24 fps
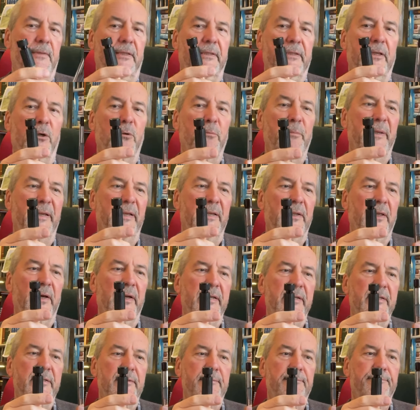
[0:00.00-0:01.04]
They'll be
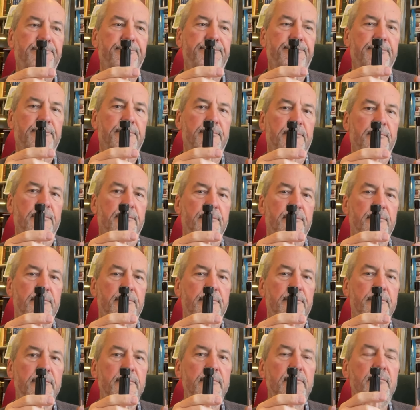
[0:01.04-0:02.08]
light.
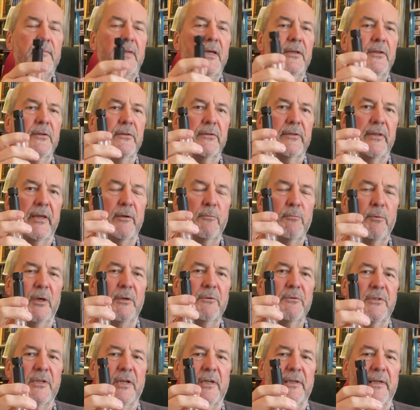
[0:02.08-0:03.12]
They
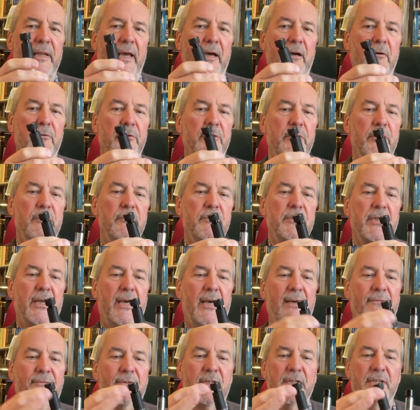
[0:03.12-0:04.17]
won't allow you to
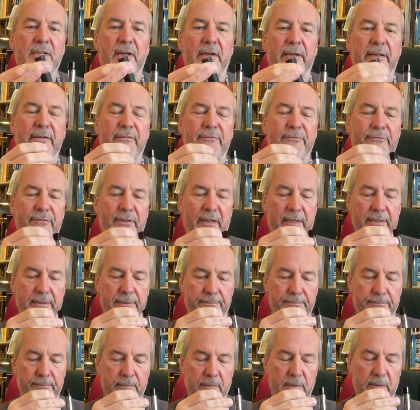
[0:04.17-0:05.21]
have a tight fit,
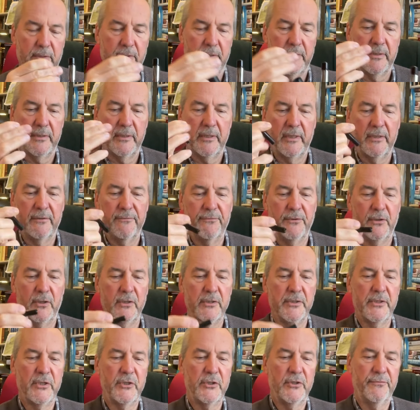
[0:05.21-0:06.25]
because the
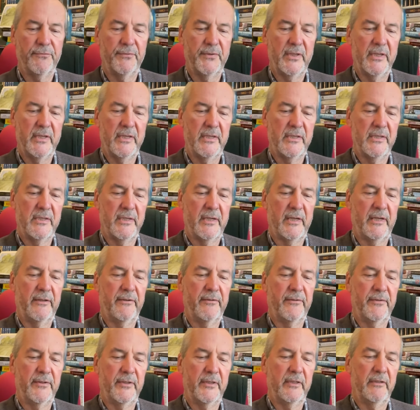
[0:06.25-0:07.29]
advantage of these,
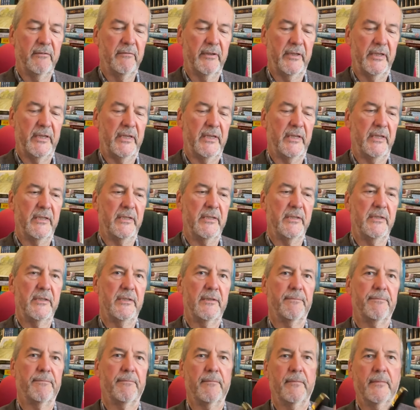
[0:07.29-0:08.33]
in theory,
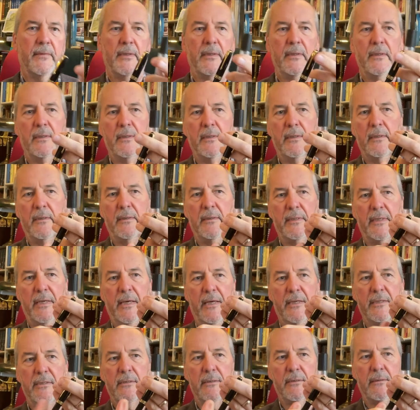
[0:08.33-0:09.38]
is
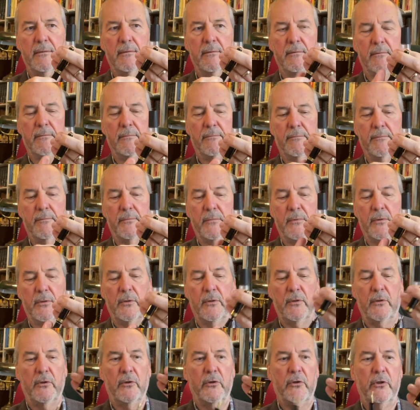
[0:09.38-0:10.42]
that
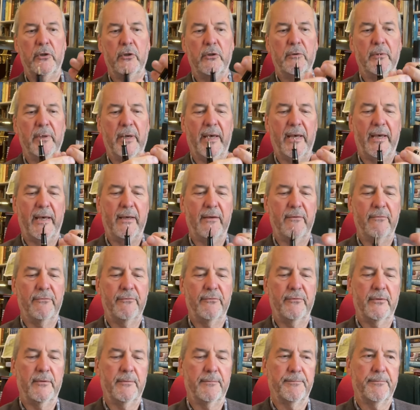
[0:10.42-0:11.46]
you
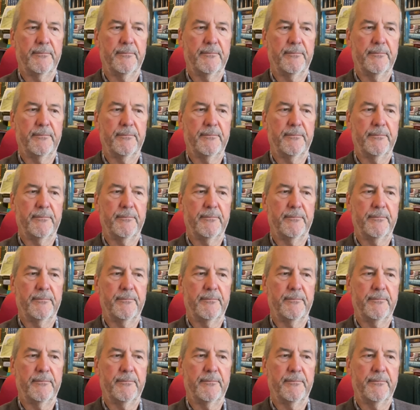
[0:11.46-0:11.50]
have